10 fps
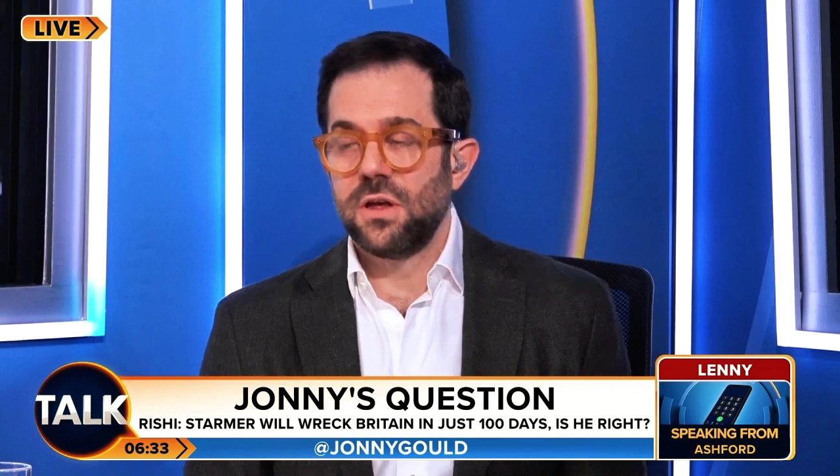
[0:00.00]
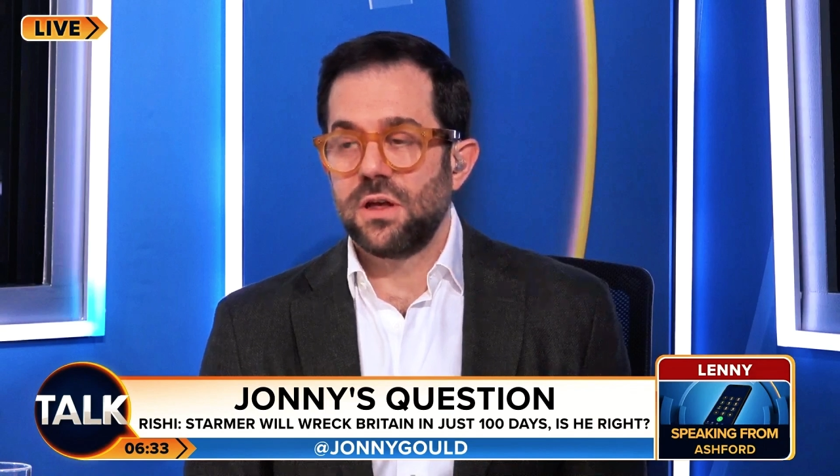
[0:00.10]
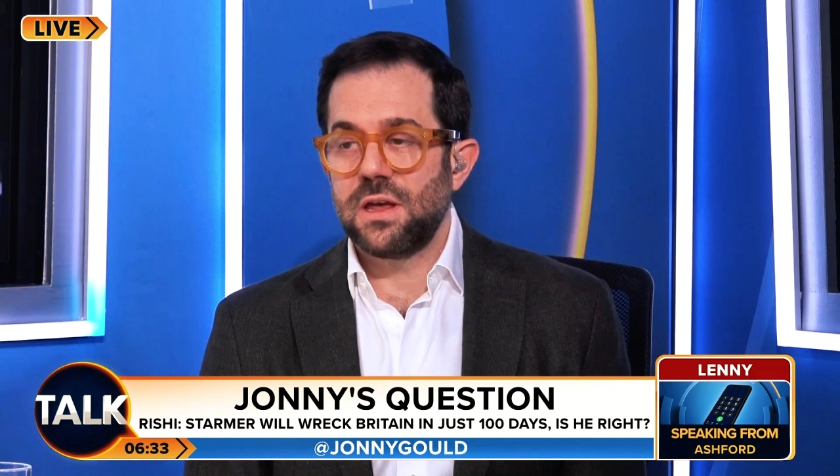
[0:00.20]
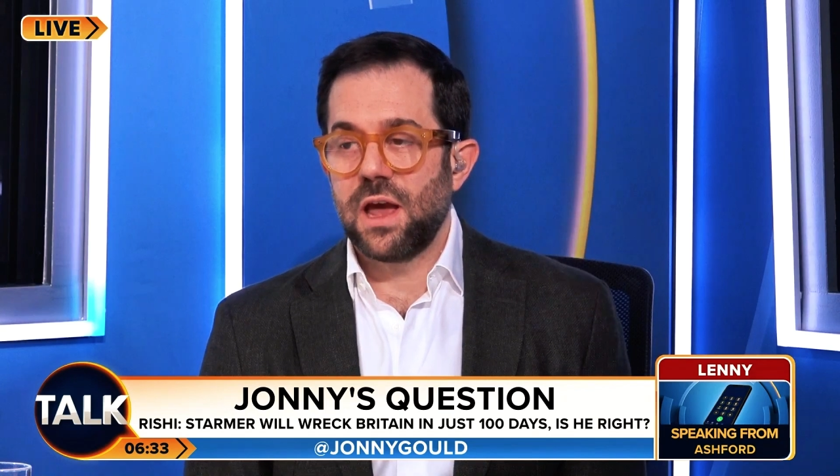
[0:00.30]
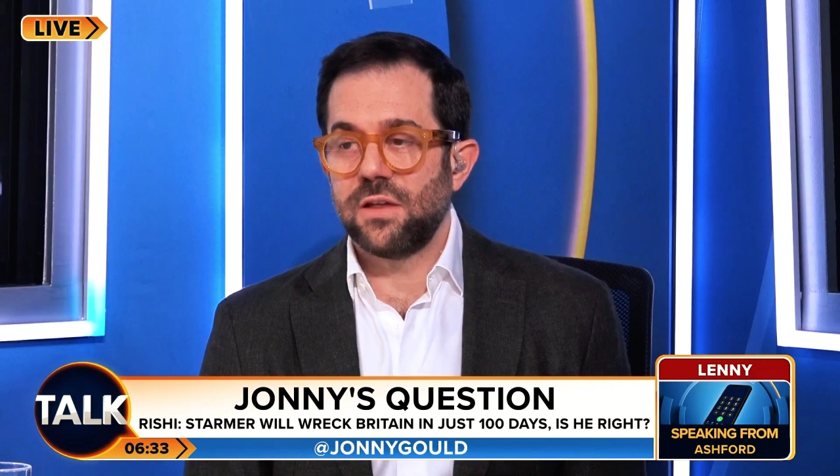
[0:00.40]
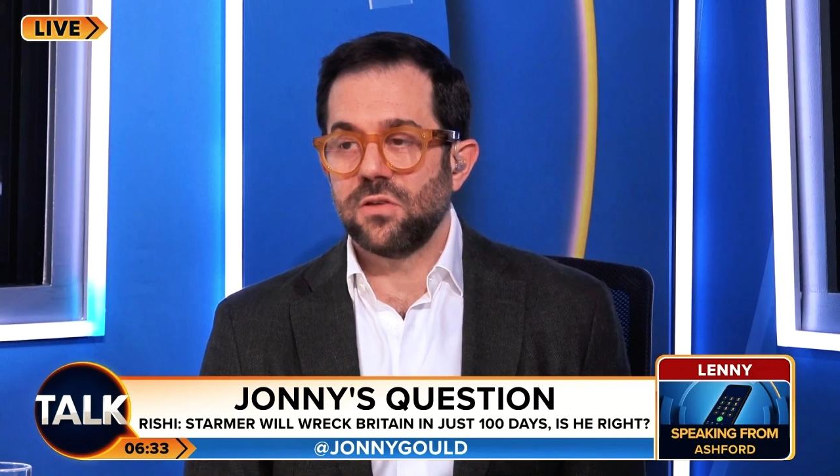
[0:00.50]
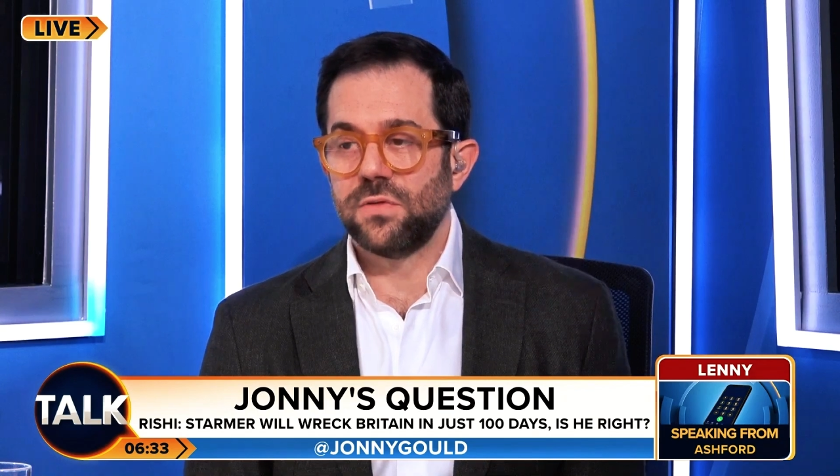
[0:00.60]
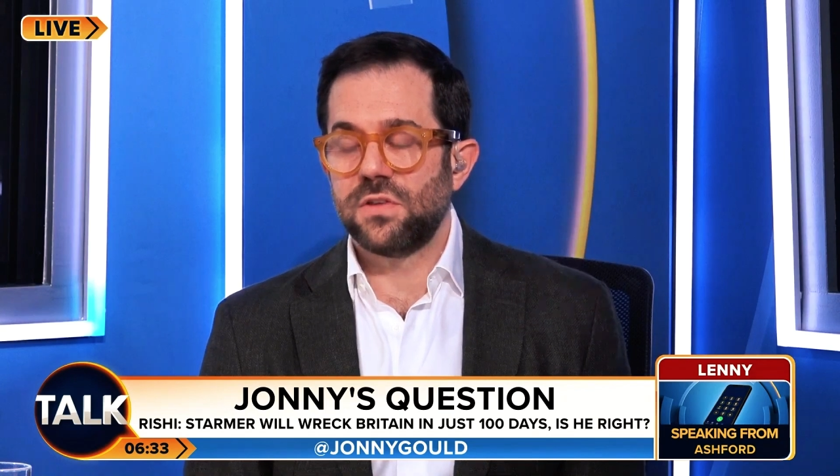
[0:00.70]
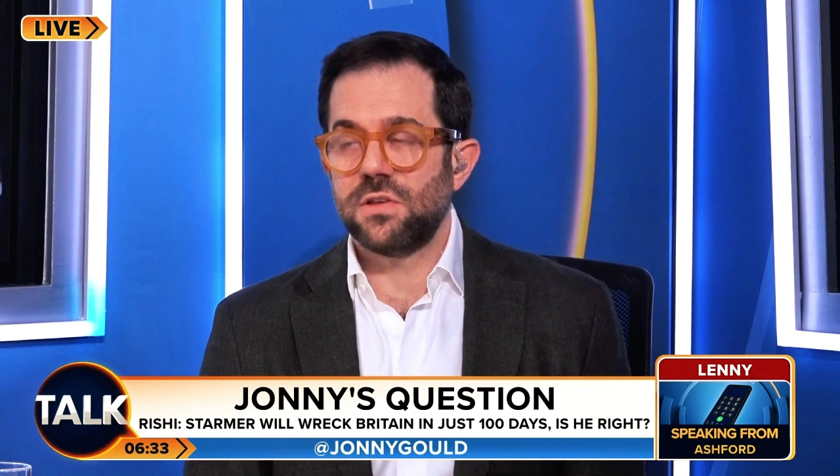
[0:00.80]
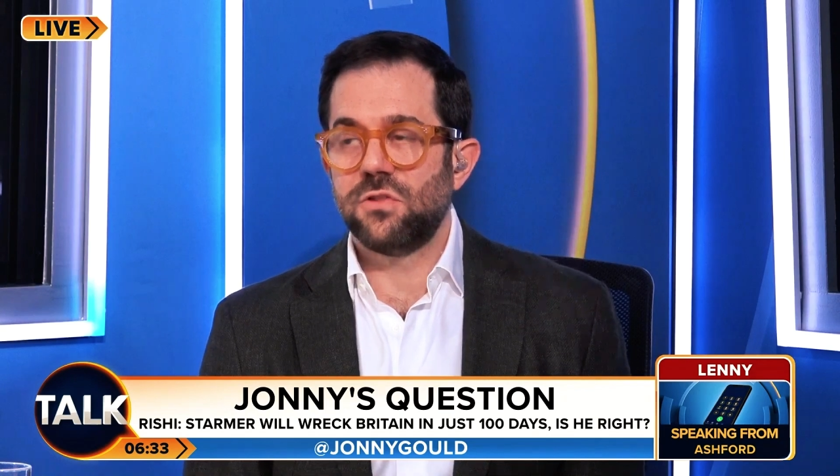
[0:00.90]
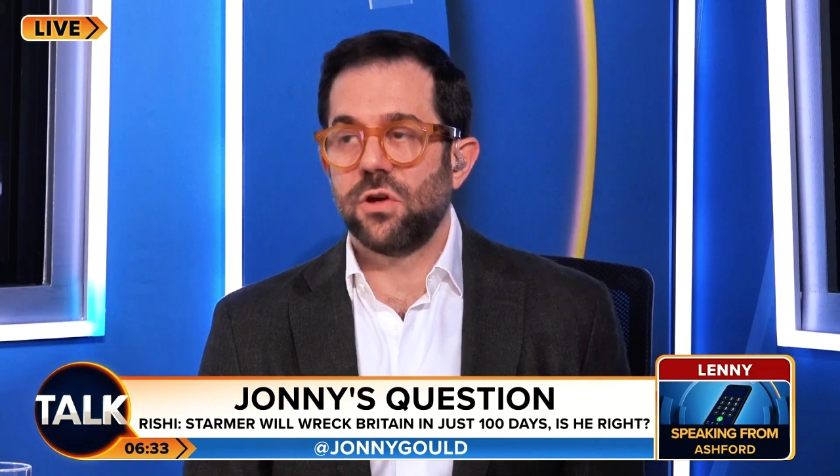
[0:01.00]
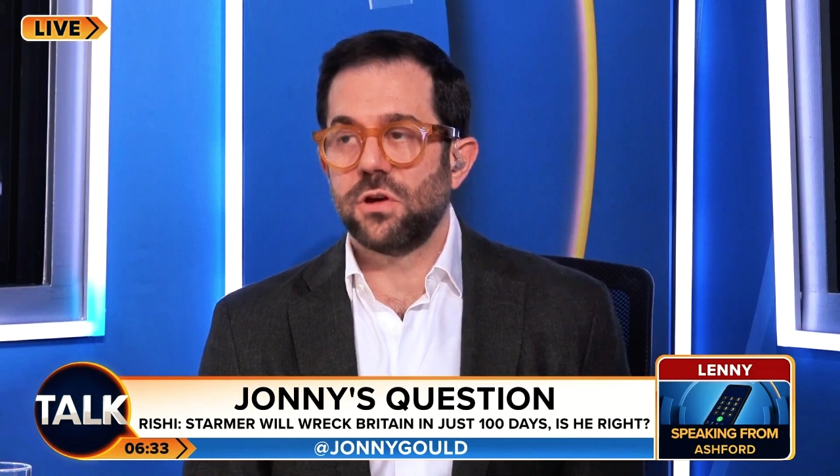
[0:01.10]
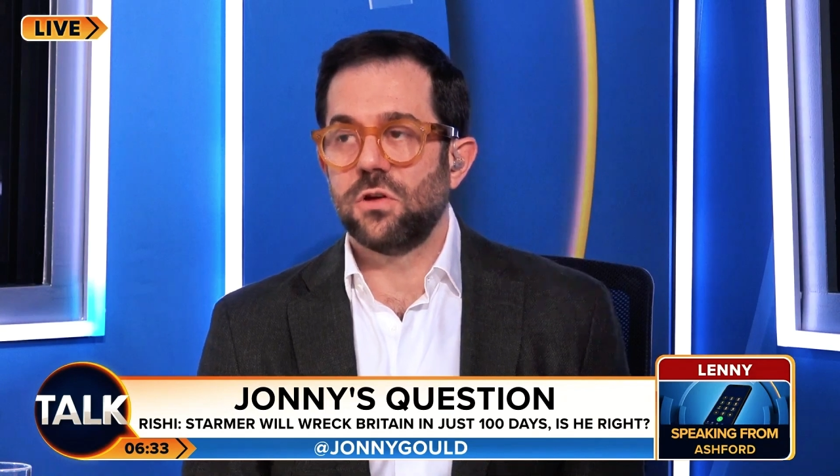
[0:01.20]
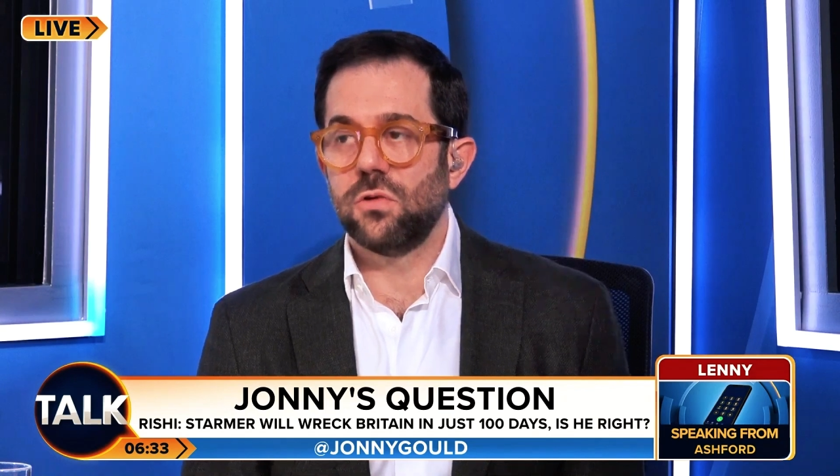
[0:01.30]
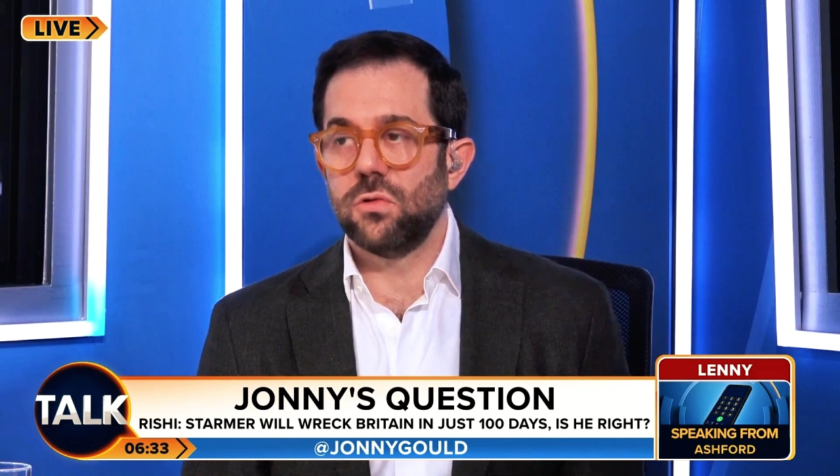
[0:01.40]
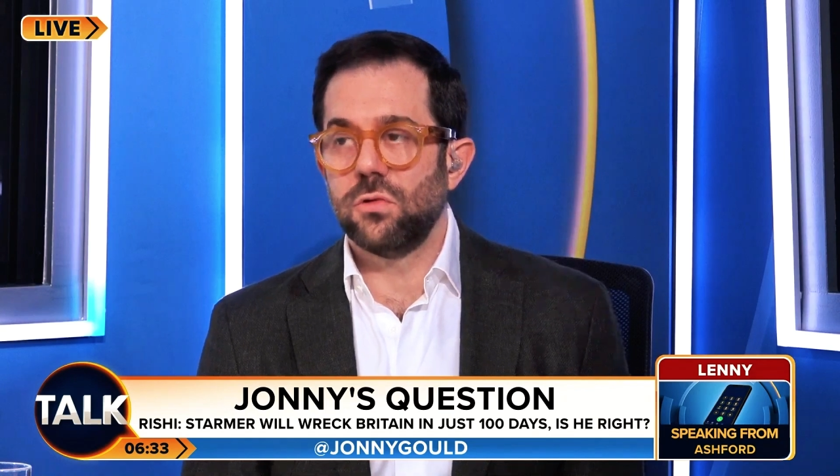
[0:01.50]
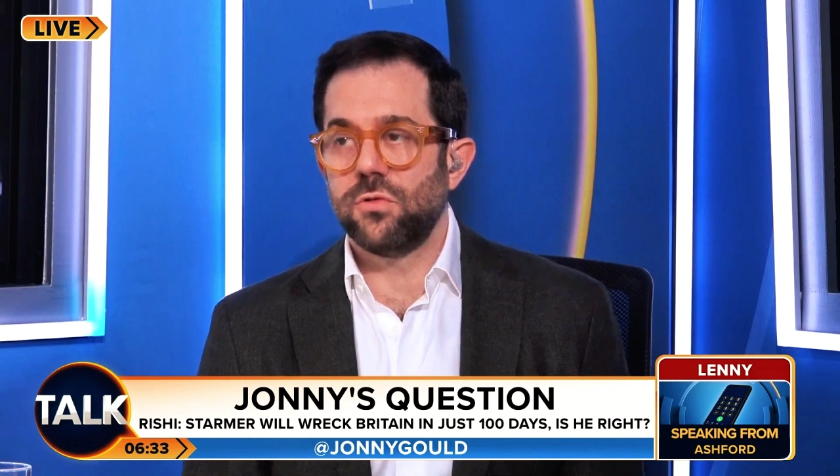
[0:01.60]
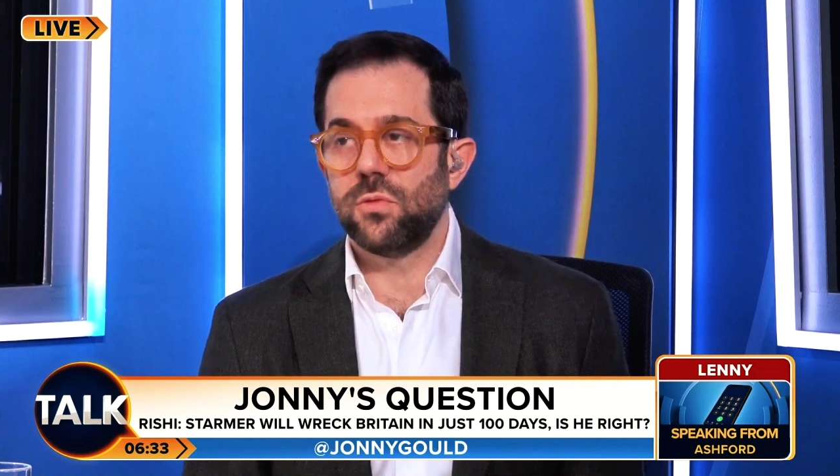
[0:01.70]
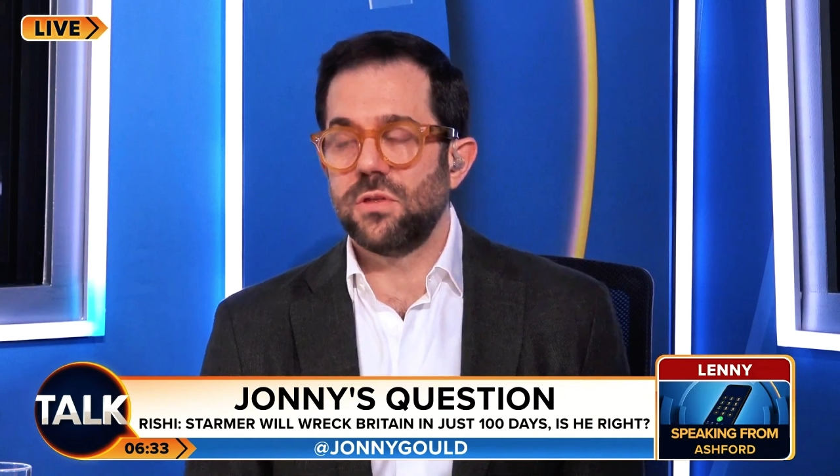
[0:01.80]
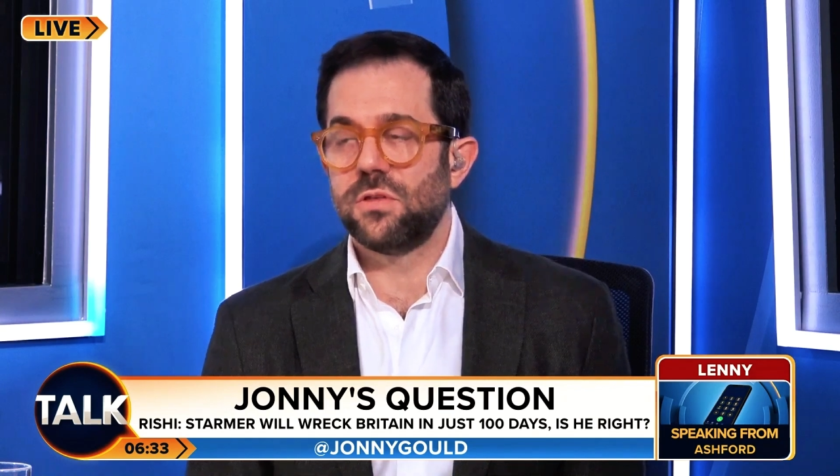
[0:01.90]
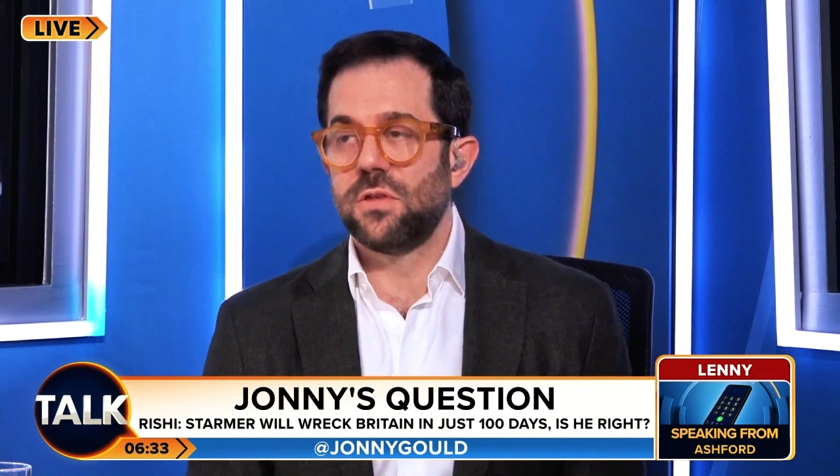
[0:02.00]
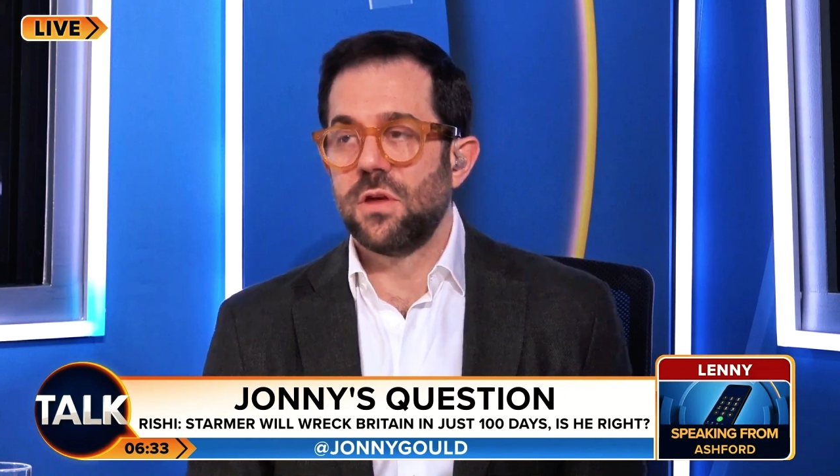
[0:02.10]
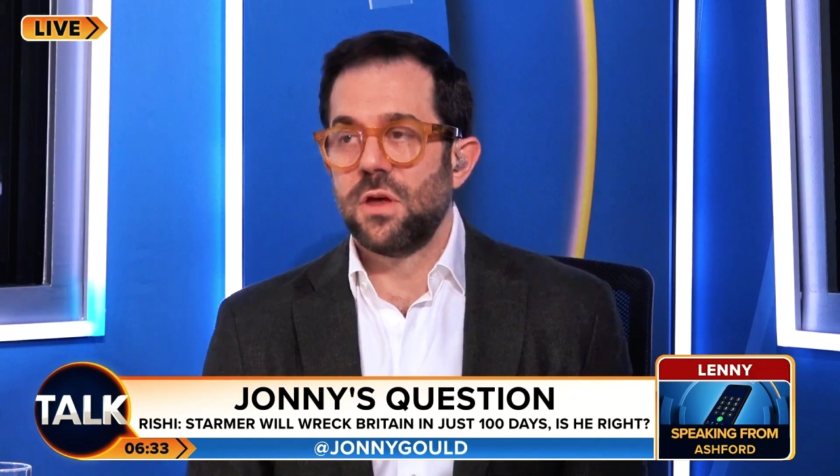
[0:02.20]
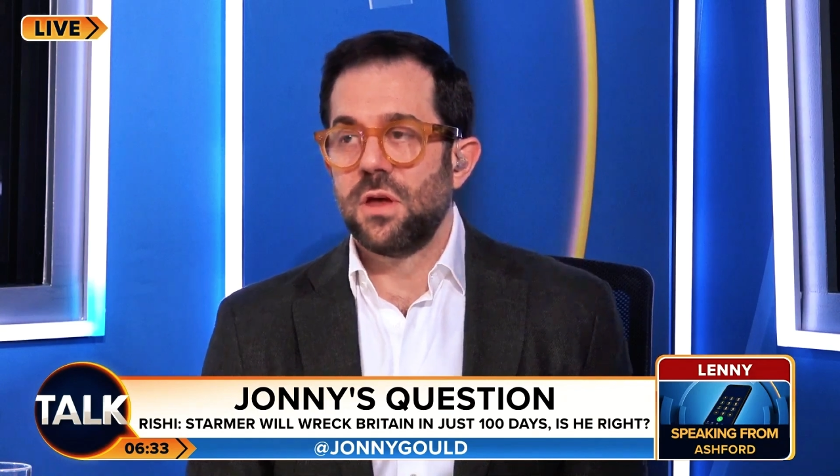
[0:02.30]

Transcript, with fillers: He has obviously struck a chord with